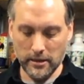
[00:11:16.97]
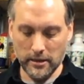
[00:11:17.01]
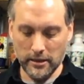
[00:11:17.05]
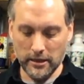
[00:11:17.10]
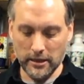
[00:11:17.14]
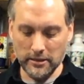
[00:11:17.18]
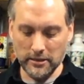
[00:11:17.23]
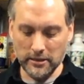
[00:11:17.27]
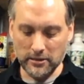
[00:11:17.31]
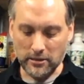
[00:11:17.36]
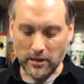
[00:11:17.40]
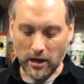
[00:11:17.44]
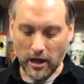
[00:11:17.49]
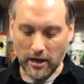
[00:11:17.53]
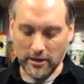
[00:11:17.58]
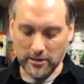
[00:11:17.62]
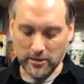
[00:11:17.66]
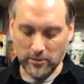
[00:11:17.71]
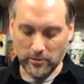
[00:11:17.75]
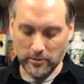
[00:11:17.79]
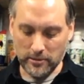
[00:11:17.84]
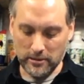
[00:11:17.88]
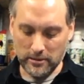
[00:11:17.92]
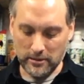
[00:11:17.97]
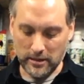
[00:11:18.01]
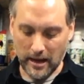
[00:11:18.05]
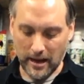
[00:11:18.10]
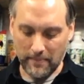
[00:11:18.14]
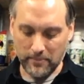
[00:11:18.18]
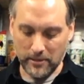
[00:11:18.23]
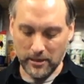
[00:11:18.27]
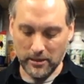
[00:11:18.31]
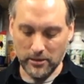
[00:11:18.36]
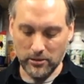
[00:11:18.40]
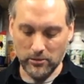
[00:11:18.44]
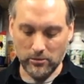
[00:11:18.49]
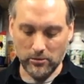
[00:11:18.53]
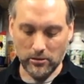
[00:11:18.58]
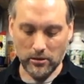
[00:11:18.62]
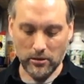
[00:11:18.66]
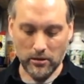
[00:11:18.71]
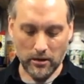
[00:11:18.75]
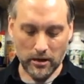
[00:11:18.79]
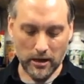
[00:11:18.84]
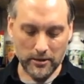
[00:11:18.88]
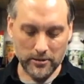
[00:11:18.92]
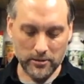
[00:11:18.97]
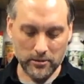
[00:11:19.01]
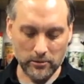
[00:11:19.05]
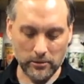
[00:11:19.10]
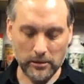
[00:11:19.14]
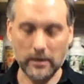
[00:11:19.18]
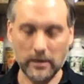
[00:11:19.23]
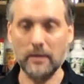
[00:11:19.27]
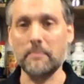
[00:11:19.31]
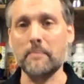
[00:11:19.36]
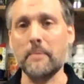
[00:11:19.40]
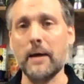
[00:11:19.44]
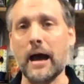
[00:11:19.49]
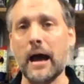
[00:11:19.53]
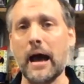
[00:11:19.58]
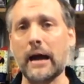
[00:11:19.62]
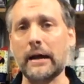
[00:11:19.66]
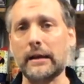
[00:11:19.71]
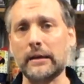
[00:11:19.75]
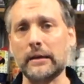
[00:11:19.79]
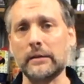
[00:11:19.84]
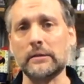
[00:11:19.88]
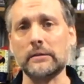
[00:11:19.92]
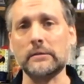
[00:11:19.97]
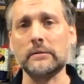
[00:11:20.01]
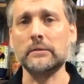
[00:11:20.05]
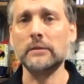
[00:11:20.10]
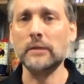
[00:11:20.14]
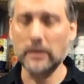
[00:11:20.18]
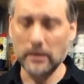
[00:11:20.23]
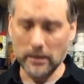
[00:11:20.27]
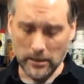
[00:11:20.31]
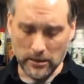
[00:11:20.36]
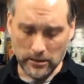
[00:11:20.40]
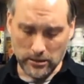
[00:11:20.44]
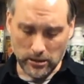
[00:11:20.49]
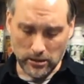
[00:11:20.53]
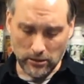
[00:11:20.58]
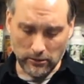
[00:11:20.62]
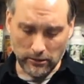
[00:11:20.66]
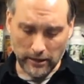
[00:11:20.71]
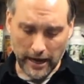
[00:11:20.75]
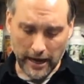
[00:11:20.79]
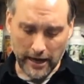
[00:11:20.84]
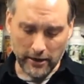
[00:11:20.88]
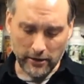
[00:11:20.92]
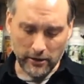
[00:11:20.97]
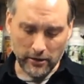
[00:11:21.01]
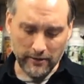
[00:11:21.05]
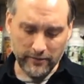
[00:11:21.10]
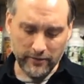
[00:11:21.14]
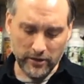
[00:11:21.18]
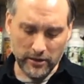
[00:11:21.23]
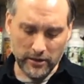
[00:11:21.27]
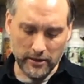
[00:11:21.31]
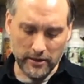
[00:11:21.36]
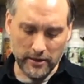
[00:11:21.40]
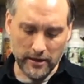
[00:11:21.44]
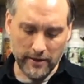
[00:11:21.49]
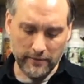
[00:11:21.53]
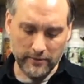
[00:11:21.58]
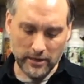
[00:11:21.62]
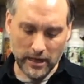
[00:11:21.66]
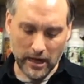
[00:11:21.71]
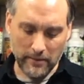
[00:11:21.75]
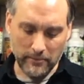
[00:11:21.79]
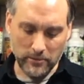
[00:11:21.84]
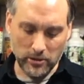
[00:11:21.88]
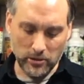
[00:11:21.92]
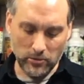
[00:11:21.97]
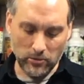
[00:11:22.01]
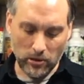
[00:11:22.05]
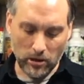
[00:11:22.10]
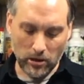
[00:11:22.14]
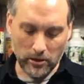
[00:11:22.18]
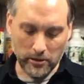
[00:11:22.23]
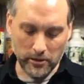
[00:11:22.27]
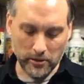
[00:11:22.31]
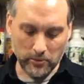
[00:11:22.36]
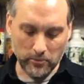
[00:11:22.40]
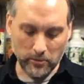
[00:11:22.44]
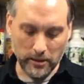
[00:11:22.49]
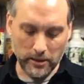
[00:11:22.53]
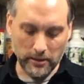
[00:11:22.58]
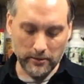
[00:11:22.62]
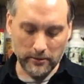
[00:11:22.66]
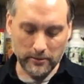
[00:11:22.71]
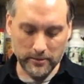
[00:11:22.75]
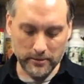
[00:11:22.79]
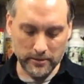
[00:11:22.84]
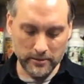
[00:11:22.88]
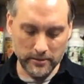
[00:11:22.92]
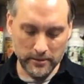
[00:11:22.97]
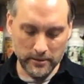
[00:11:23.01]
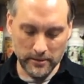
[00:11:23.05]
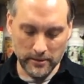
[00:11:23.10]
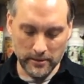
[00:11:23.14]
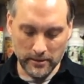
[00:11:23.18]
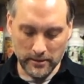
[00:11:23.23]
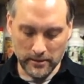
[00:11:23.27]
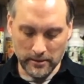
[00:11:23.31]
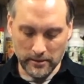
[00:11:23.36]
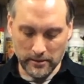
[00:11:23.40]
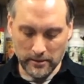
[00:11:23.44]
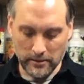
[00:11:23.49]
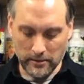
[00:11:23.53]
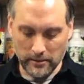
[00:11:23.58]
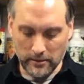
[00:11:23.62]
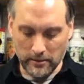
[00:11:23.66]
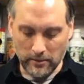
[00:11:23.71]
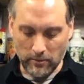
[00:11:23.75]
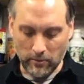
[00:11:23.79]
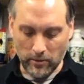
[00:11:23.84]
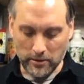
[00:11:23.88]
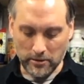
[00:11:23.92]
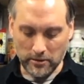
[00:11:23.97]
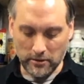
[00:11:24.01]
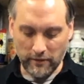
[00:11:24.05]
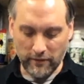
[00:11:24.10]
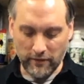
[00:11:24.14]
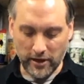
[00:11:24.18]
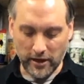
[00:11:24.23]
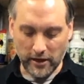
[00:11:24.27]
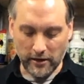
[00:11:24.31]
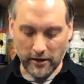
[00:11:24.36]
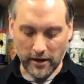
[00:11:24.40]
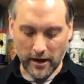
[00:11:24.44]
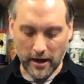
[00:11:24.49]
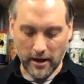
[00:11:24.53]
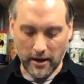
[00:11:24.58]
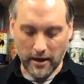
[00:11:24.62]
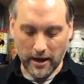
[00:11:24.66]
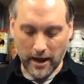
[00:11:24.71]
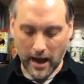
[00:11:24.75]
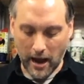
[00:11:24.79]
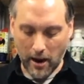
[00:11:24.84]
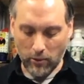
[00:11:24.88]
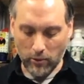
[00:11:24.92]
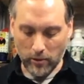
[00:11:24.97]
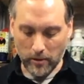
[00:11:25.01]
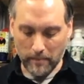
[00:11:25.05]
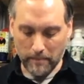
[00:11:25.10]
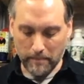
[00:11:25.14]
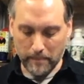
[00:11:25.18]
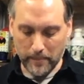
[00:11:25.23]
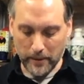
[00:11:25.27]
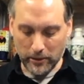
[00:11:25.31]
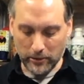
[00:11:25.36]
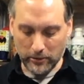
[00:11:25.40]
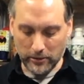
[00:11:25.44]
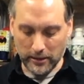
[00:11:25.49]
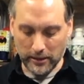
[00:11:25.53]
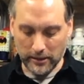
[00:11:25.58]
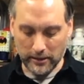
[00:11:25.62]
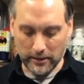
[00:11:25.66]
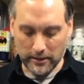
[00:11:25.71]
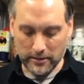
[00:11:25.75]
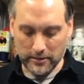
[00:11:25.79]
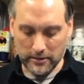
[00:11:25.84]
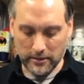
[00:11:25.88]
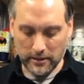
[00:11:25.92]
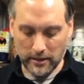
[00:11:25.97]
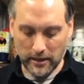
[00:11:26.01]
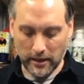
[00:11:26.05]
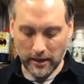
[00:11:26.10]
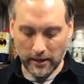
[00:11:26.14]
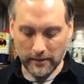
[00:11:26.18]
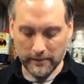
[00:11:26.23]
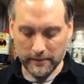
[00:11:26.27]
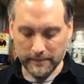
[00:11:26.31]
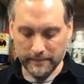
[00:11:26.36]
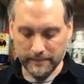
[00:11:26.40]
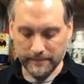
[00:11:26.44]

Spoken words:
This is also a step that you could also come back and do later if you didn't have time to do all your wheels, once you figure out how we're building this thing.